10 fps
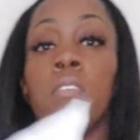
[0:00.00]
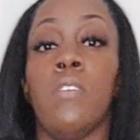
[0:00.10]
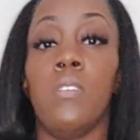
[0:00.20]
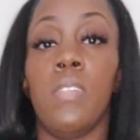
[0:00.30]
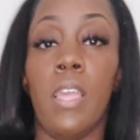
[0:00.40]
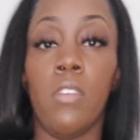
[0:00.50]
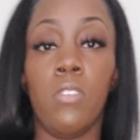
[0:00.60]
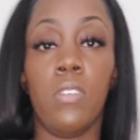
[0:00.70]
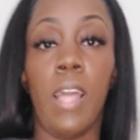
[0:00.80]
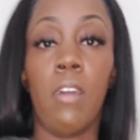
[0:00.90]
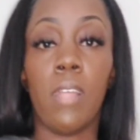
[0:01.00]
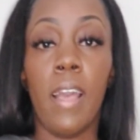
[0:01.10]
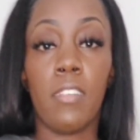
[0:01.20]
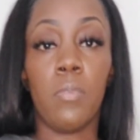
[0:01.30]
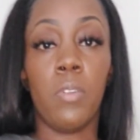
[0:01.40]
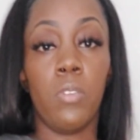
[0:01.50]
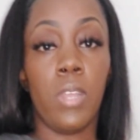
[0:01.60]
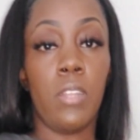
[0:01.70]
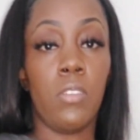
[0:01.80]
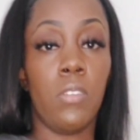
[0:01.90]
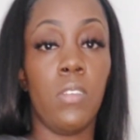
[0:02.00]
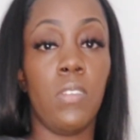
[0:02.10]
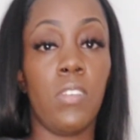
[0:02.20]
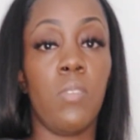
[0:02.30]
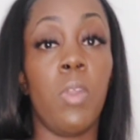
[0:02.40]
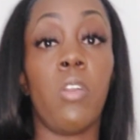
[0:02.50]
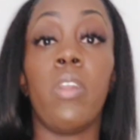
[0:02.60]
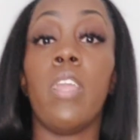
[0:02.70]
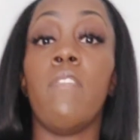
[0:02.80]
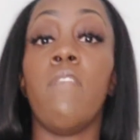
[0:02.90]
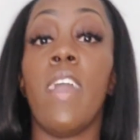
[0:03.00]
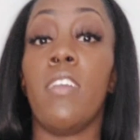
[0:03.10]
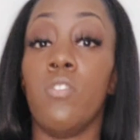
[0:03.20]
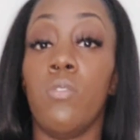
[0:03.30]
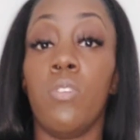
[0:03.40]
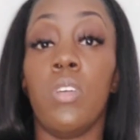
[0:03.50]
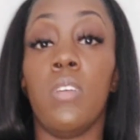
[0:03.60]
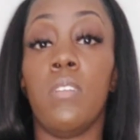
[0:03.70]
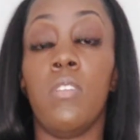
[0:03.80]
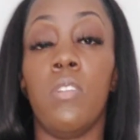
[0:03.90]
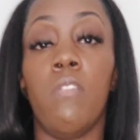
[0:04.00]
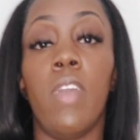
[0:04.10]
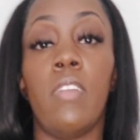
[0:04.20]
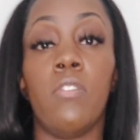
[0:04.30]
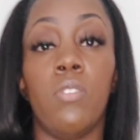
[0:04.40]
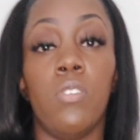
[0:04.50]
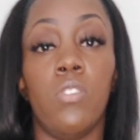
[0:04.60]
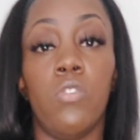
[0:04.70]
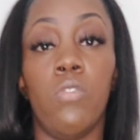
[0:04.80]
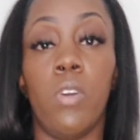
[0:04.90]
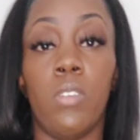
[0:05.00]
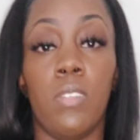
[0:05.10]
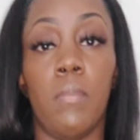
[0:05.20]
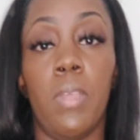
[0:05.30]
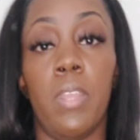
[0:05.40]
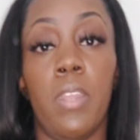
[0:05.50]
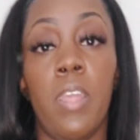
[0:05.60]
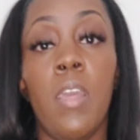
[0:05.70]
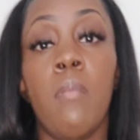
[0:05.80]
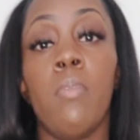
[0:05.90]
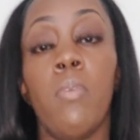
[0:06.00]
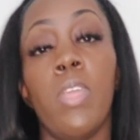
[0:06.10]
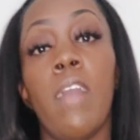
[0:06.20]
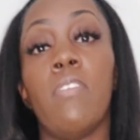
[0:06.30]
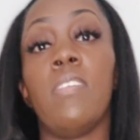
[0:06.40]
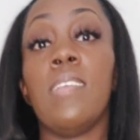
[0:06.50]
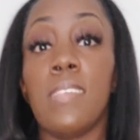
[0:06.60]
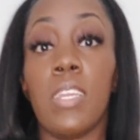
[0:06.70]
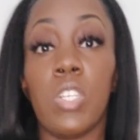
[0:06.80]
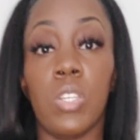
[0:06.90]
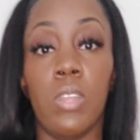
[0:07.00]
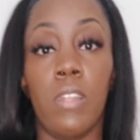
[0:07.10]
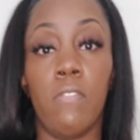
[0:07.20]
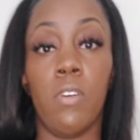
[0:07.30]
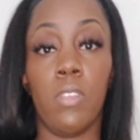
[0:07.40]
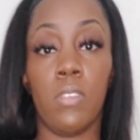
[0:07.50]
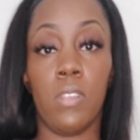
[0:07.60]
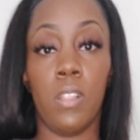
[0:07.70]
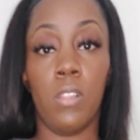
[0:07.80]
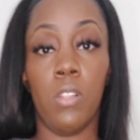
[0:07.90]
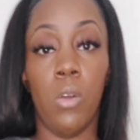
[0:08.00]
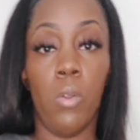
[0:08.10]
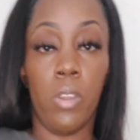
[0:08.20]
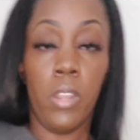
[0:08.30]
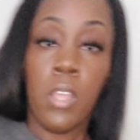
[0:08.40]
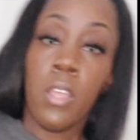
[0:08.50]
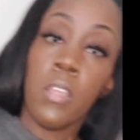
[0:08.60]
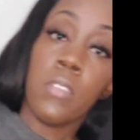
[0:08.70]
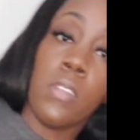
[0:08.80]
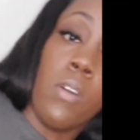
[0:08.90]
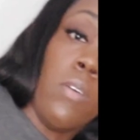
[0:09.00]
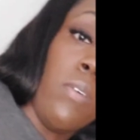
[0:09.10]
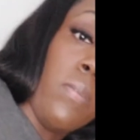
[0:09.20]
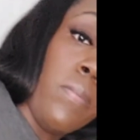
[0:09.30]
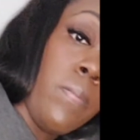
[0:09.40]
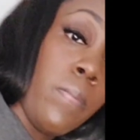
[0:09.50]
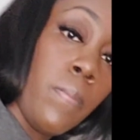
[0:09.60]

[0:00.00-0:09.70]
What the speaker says: so say you just out the hospital, you got your C-section mark, or even vaginal, because you know vaginal is just you focus up here, but when you have a C-section, you got to focus a little lower. So